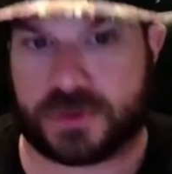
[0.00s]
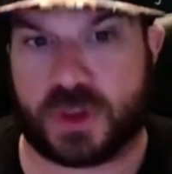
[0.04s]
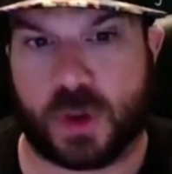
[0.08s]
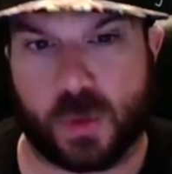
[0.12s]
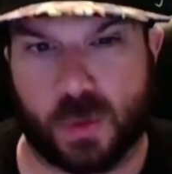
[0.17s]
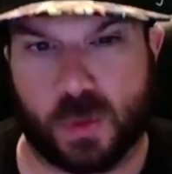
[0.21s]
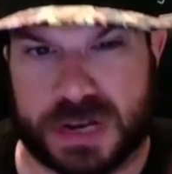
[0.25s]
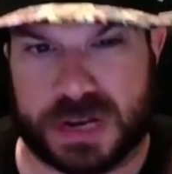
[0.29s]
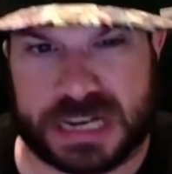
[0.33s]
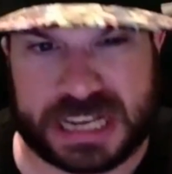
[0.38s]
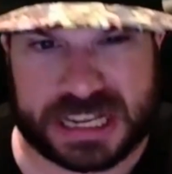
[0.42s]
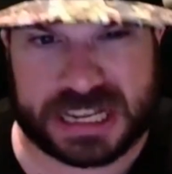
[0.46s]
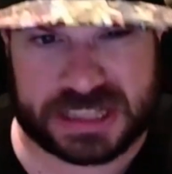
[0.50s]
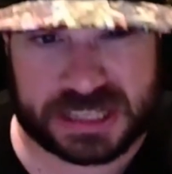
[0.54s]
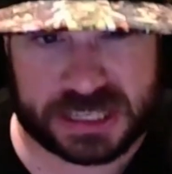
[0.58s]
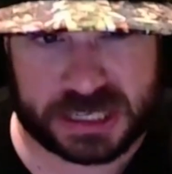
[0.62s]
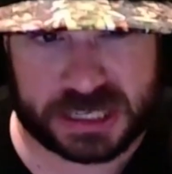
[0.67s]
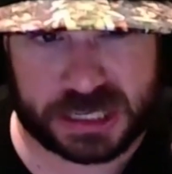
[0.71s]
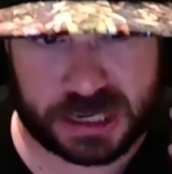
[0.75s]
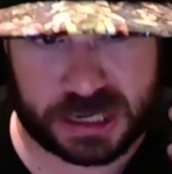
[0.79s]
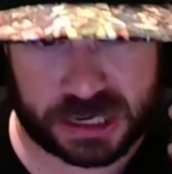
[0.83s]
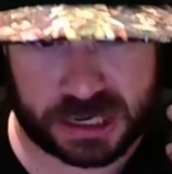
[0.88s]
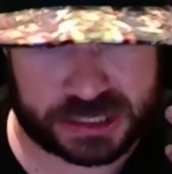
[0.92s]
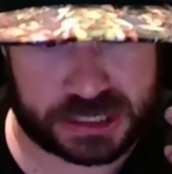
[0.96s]
We're going to get
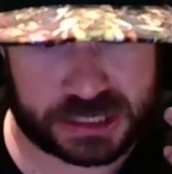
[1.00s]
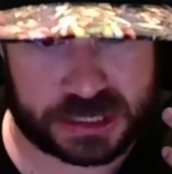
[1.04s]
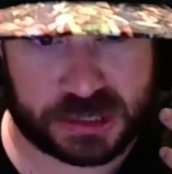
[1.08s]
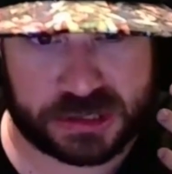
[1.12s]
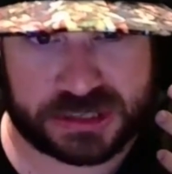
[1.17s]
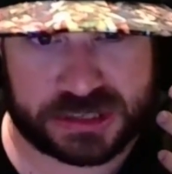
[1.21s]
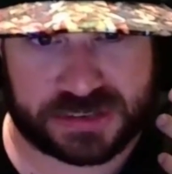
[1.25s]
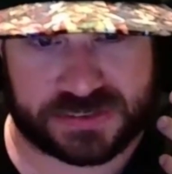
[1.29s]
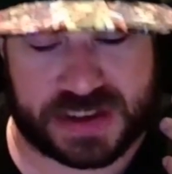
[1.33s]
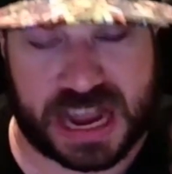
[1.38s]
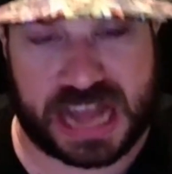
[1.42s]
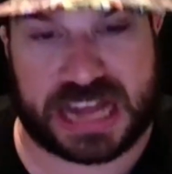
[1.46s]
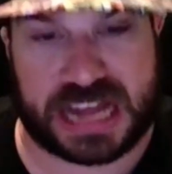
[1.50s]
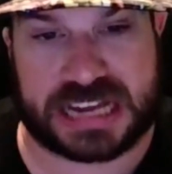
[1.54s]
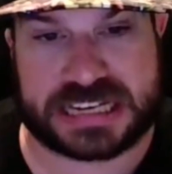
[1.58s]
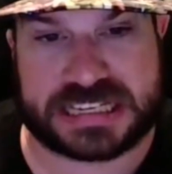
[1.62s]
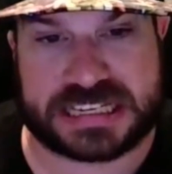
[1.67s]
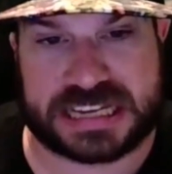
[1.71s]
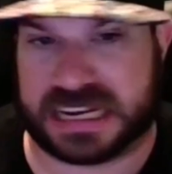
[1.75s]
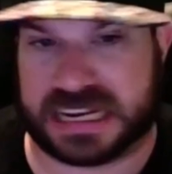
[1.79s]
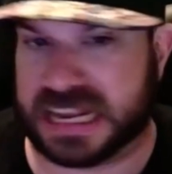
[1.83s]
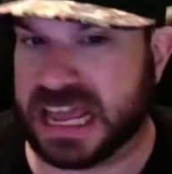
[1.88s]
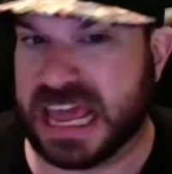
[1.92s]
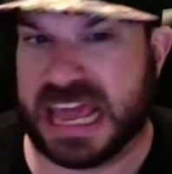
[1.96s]
this exclusive
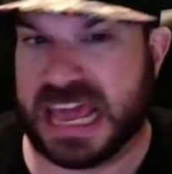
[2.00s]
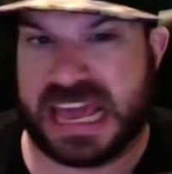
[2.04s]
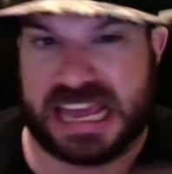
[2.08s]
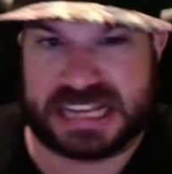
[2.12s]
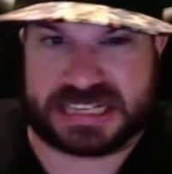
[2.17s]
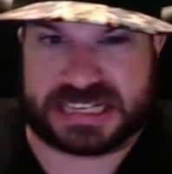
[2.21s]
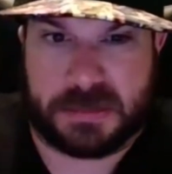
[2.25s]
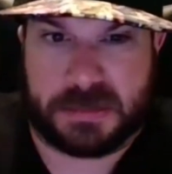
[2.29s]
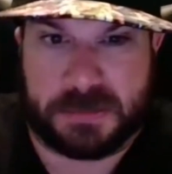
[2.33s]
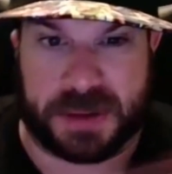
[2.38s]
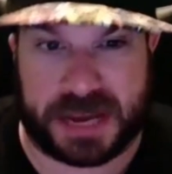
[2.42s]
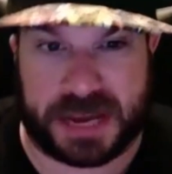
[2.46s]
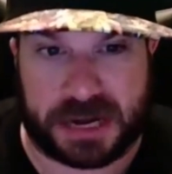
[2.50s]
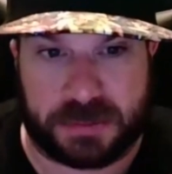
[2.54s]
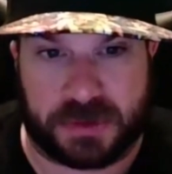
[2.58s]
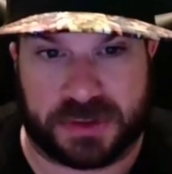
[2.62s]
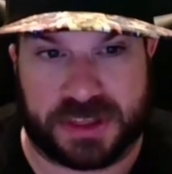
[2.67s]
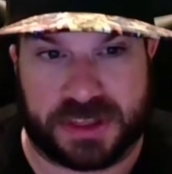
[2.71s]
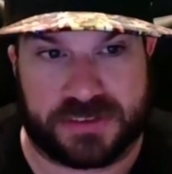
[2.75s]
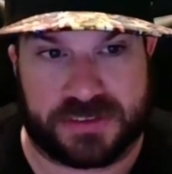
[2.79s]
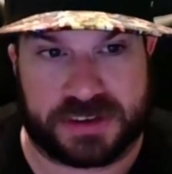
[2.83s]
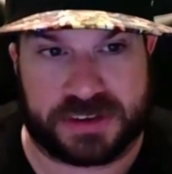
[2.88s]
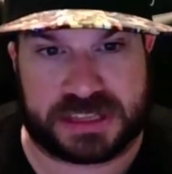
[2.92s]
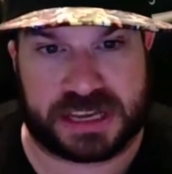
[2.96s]
content. It's compatible with
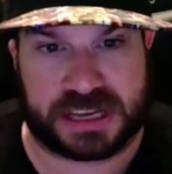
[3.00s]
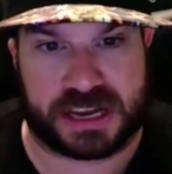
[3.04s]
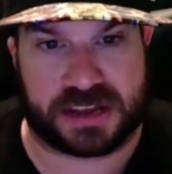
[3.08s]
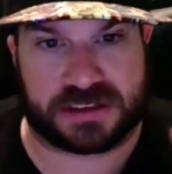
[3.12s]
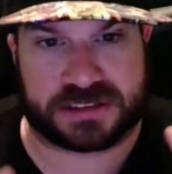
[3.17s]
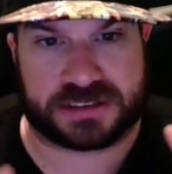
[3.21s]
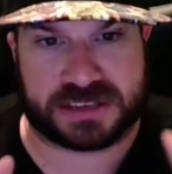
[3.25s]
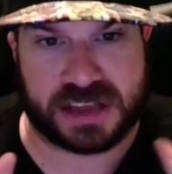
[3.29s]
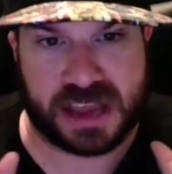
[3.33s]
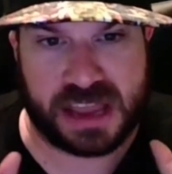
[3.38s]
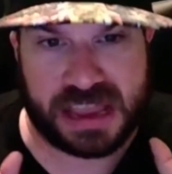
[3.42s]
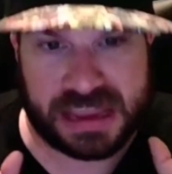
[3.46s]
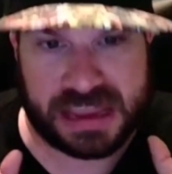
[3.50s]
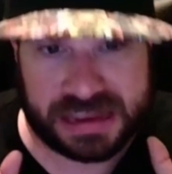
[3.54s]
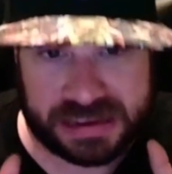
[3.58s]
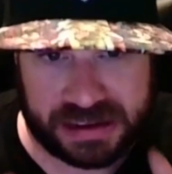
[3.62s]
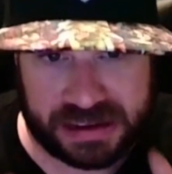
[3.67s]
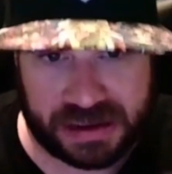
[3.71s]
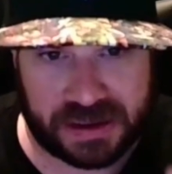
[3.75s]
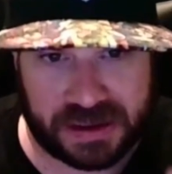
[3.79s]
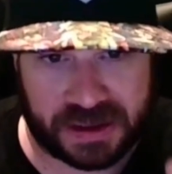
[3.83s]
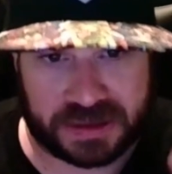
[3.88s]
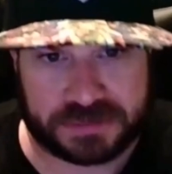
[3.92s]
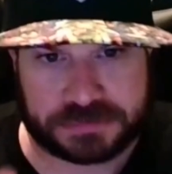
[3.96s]
everything else.
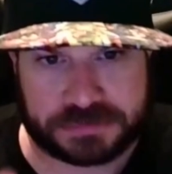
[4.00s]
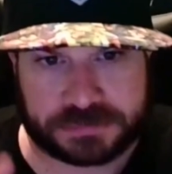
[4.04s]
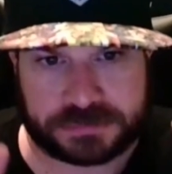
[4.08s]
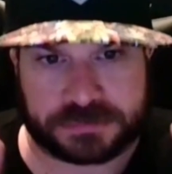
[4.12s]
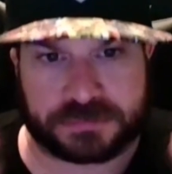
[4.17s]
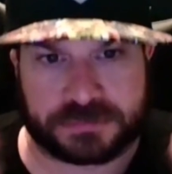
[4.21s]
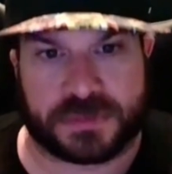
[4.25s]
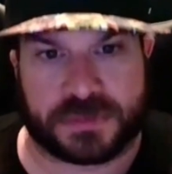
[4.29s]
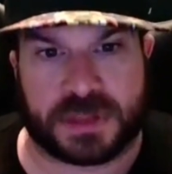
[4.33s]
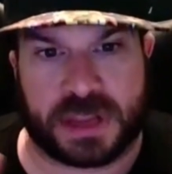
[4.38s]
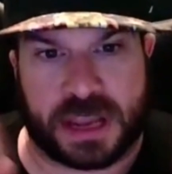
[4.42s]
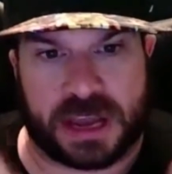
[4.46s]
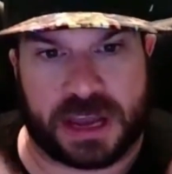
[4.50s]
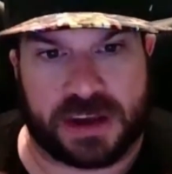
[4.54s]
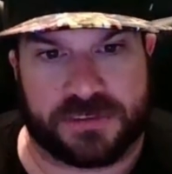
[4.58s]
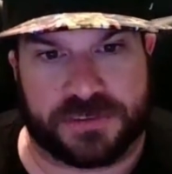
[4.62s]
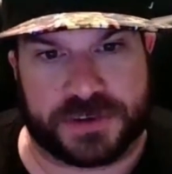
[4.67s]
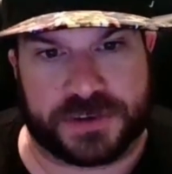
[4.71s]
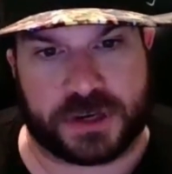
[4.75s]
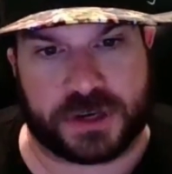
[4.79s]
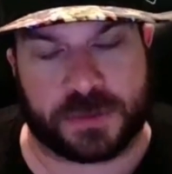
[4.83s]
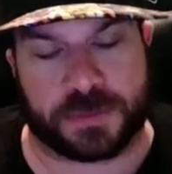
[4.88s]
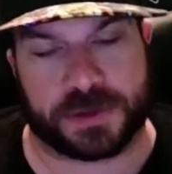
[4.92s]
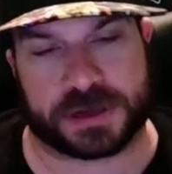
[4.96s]
Yeah, and if we
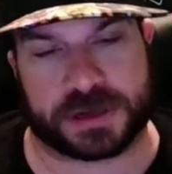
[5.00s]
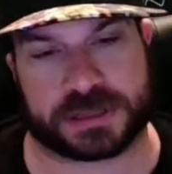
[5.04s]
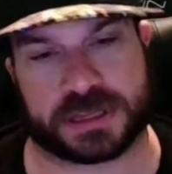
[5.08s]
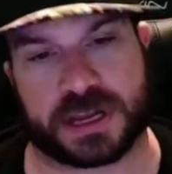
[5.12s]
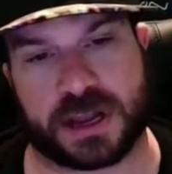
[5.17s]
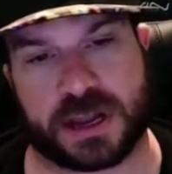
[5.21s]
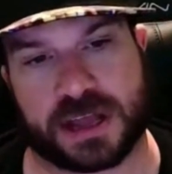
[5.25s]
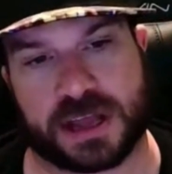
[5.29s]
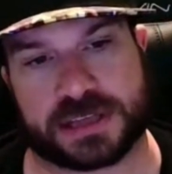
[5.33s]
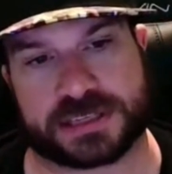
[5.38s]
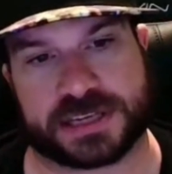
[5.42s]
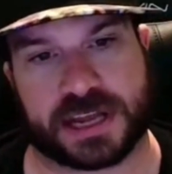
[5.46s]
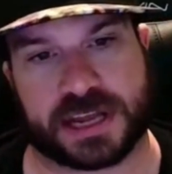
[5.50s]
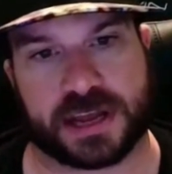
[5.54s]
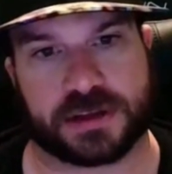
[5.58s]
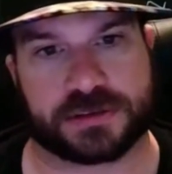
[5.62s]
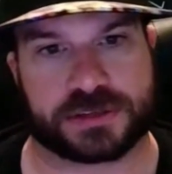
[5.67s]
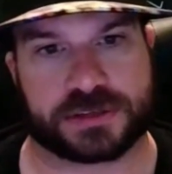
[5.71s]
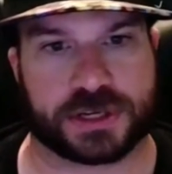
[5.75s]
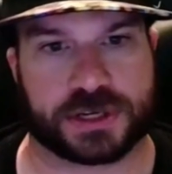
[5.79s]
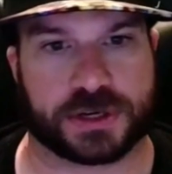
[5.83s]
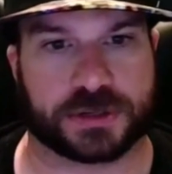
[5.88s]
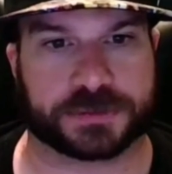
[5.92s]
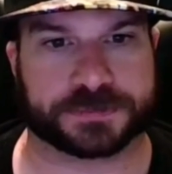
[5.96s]
do break the cost down,
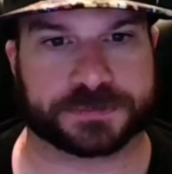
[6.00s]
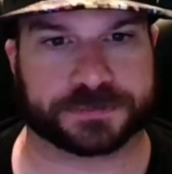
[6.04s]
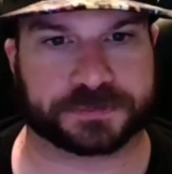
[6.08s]
so